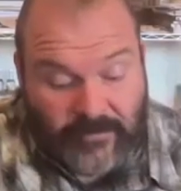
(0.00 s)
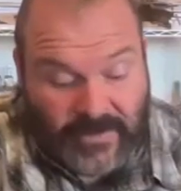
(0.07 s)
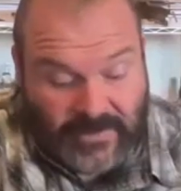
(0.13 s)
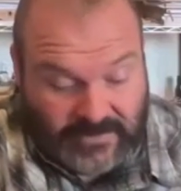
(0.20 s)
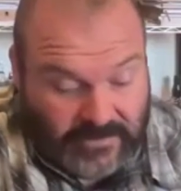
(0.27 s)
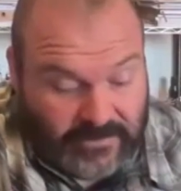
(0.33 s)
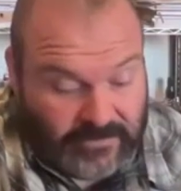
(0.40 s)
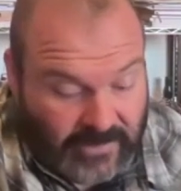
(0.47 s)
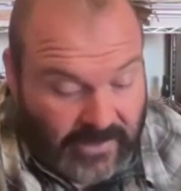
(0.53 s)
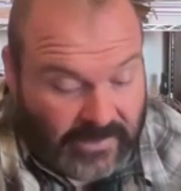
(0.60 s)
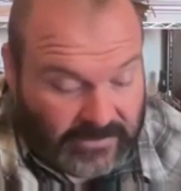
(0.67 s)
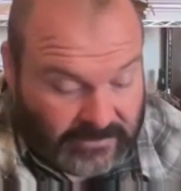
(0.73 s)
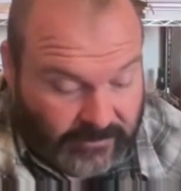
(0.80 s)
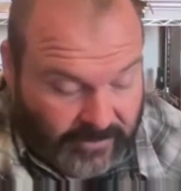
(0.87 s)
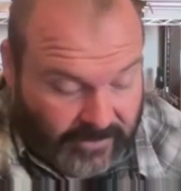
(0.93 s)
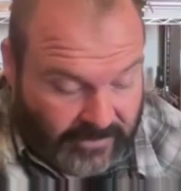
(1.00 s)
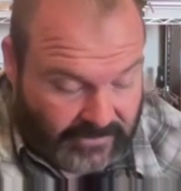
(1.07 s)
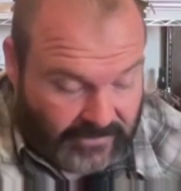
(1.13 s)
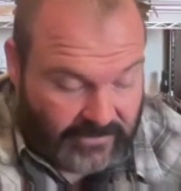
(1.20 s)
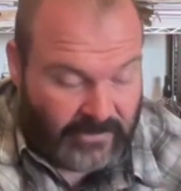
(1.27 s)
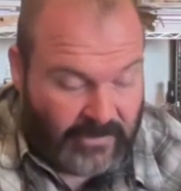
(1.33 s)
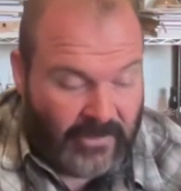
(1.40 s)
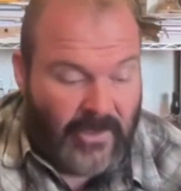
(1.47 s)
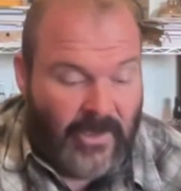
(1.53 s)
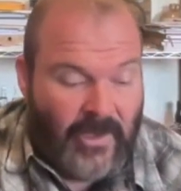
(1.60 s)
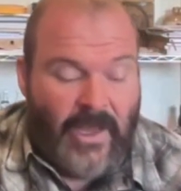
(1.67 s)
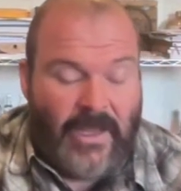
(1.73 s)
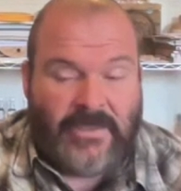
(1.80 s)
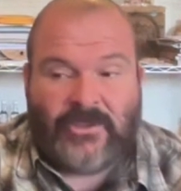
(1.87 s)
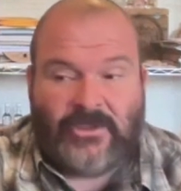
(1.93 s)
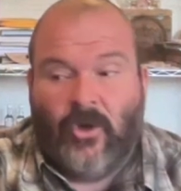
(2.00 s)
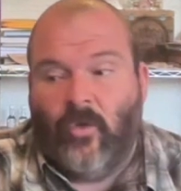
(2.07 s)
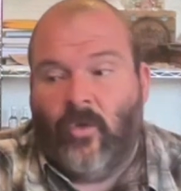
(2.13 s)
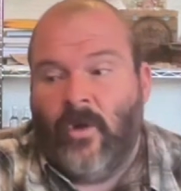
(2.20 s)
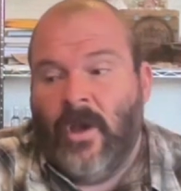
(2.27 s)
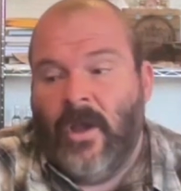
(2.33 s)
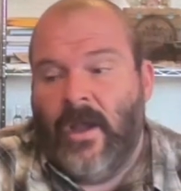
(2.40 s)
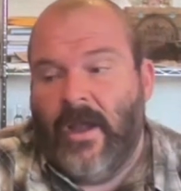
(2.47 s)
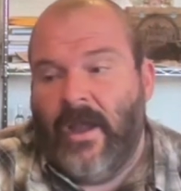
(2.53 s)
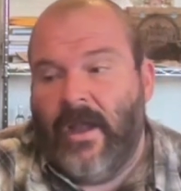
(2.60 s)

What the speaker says: amazing. That is amazing. And so